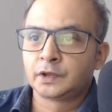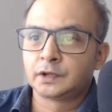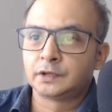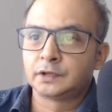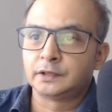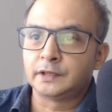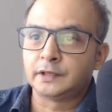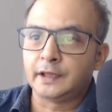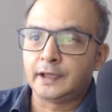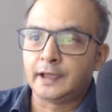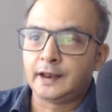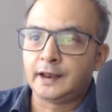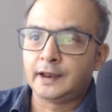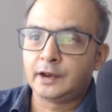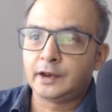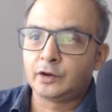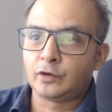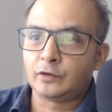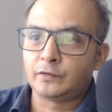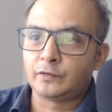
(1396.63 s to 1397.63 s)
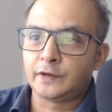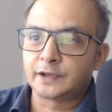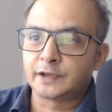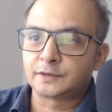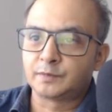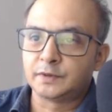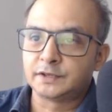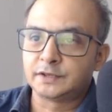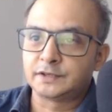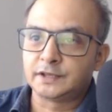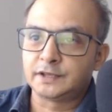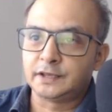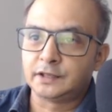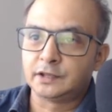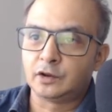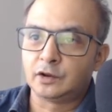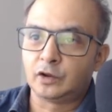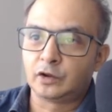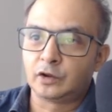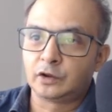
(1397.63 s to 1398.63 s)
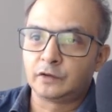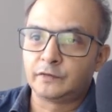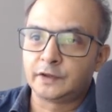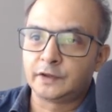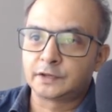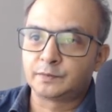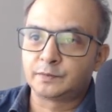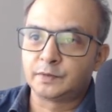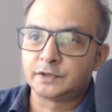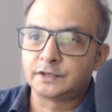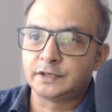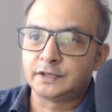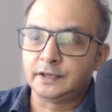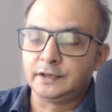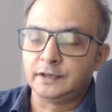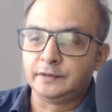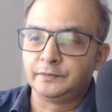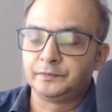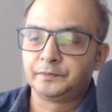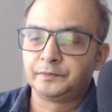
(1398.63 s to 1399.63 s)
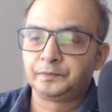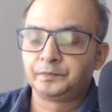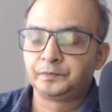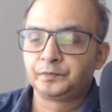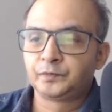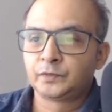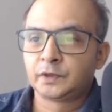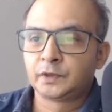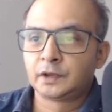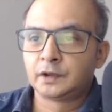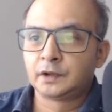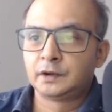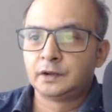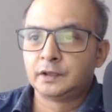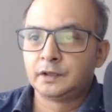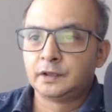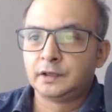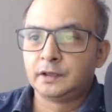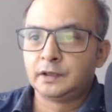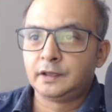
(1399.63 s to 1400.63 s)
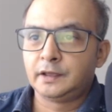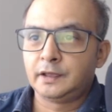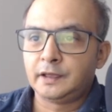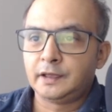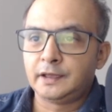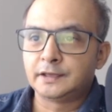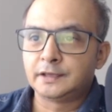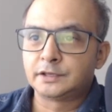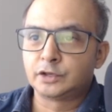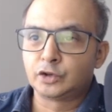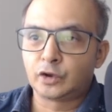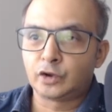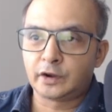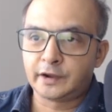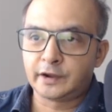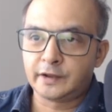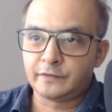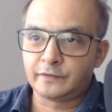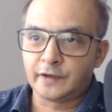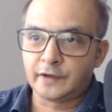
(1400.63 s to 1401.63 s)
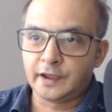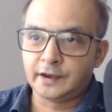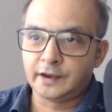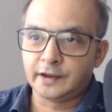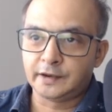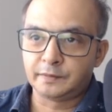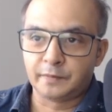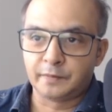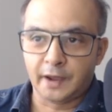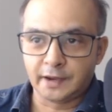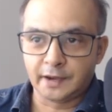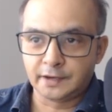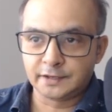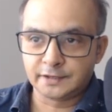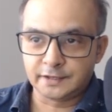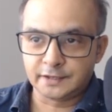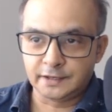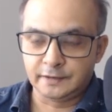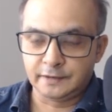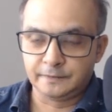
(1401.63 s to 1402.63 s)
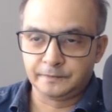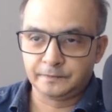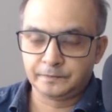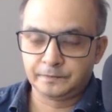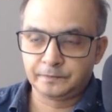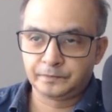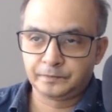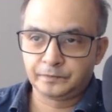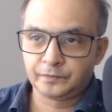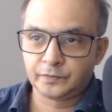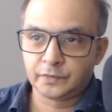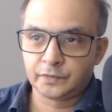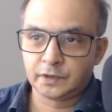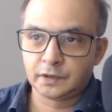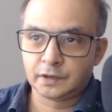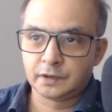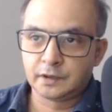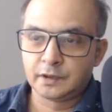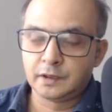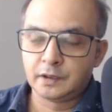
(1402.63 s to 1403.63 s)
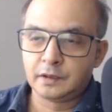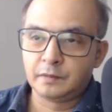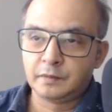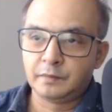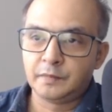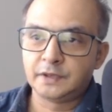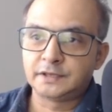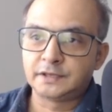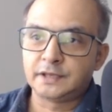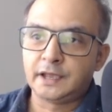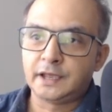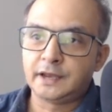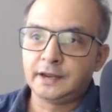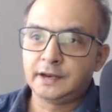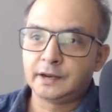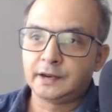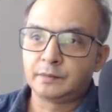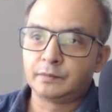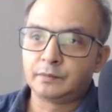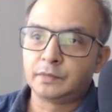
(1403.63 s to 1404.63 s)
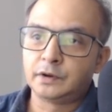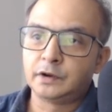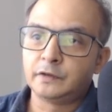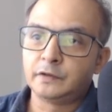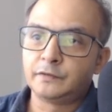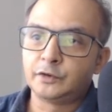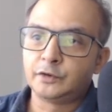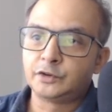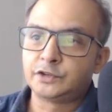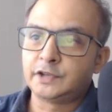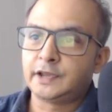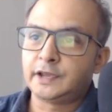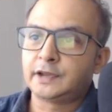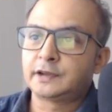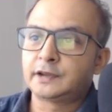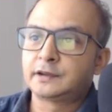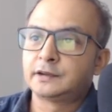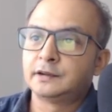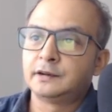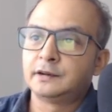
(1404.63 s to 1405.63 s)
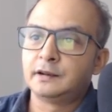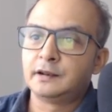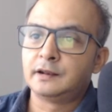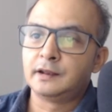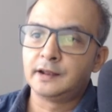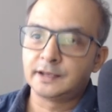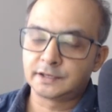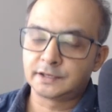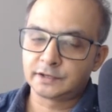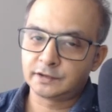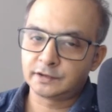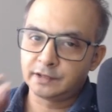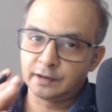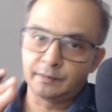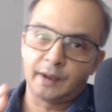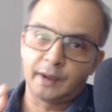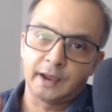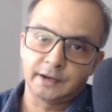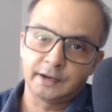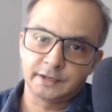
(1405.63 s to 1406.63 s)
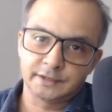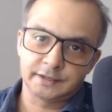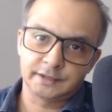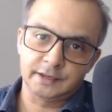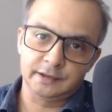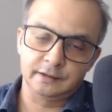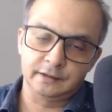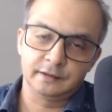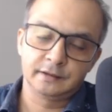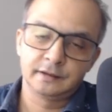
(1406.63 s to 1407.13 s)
the ln of x plus e, the log of x plus e, is not defined at minus e. Means any number, if you take lesser than minus e,